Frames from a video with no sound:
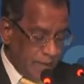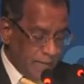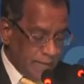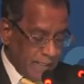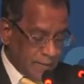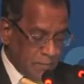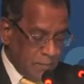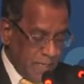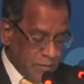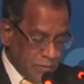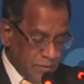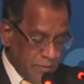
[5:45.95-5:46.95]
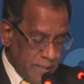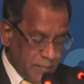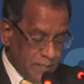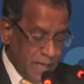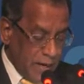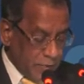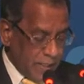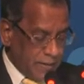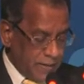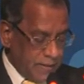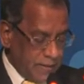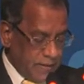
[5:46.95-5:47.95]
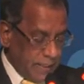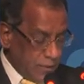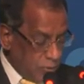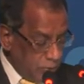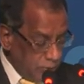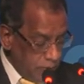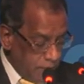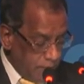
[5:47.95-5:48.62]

that mention them directly, and I quote,